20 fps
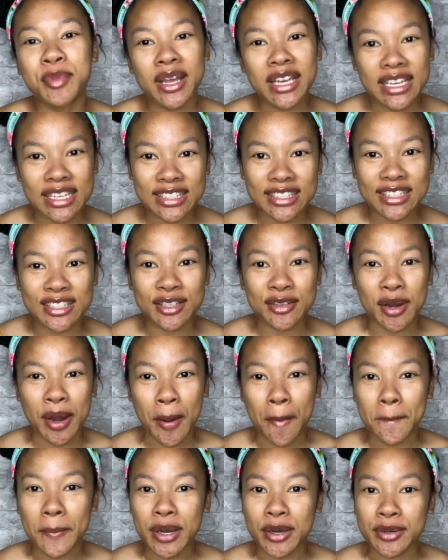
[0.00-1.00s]

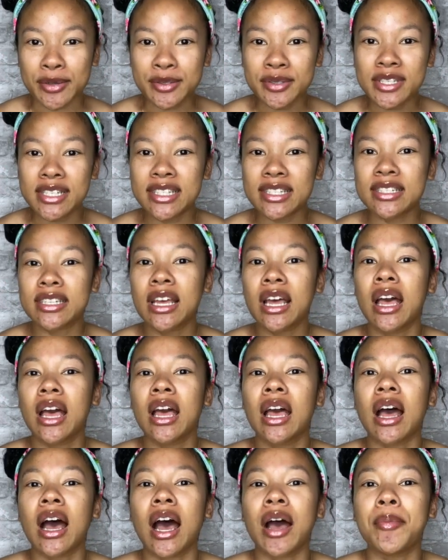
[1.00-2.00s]
Instagram post,
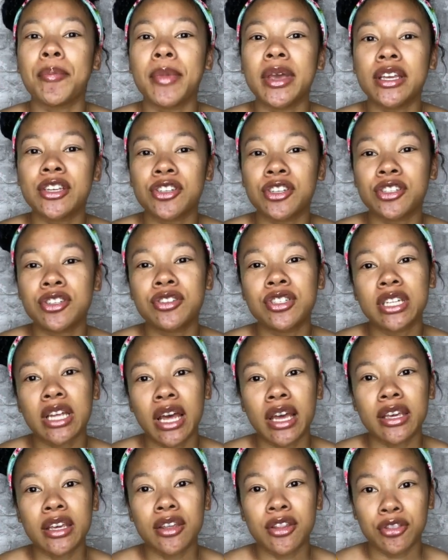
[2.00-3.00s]
make sure you're
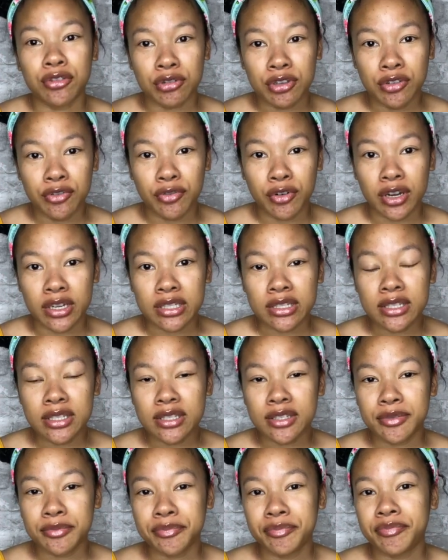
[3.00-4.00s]
tagging 3
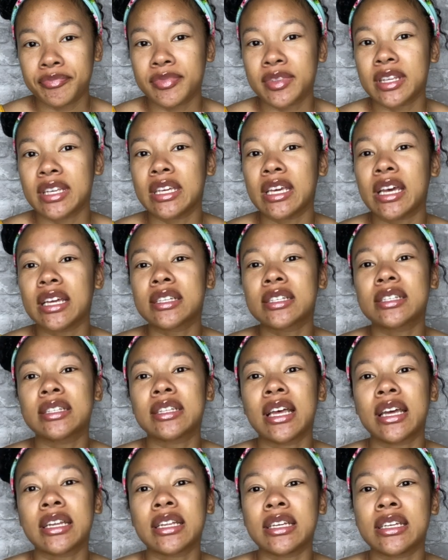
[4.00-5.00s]
friends. Yes,
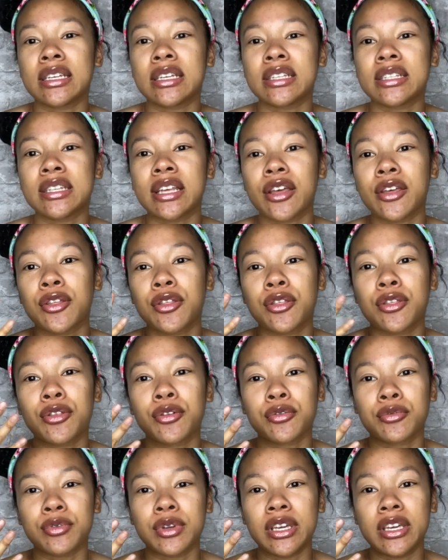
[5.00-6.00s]
that is
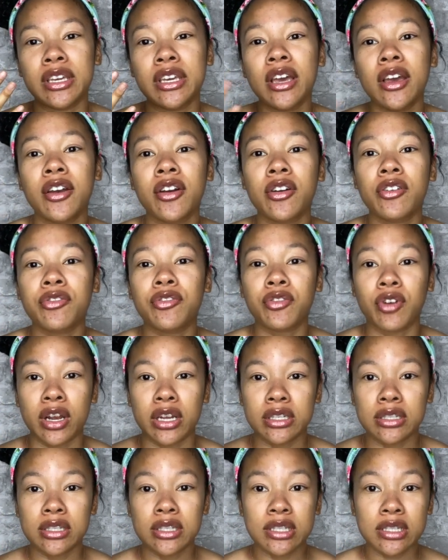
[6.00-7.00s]
3
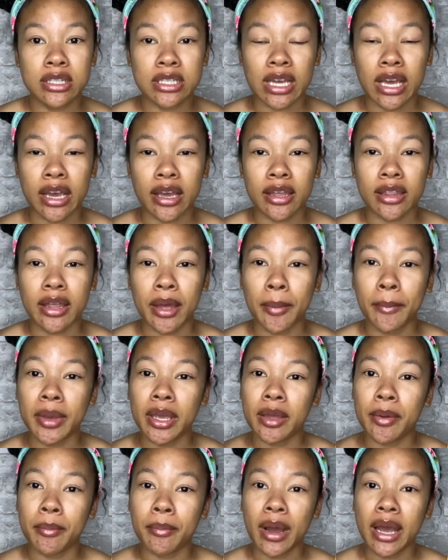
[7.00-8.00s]
friends. Tag them
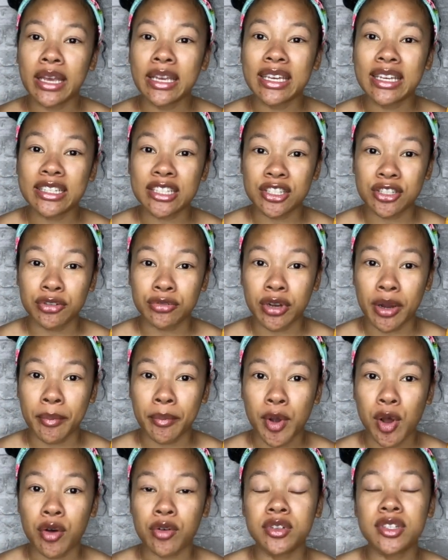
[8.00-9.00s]
in my Instagram
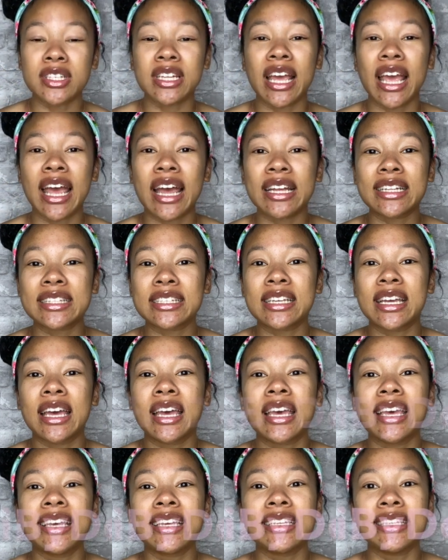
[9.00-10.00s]
post at
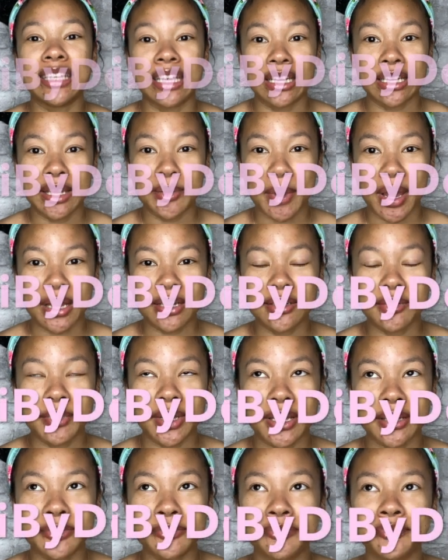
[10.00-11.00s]
Danny by
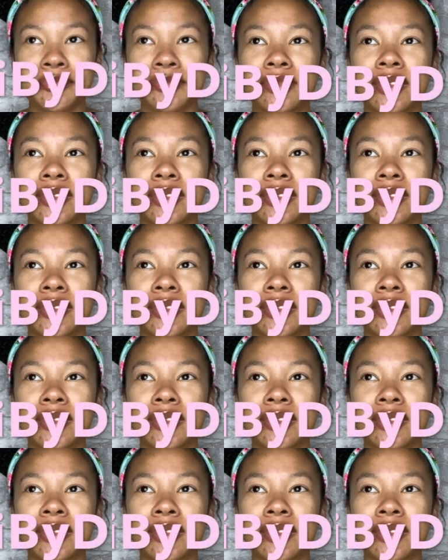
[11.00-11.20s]
Demand.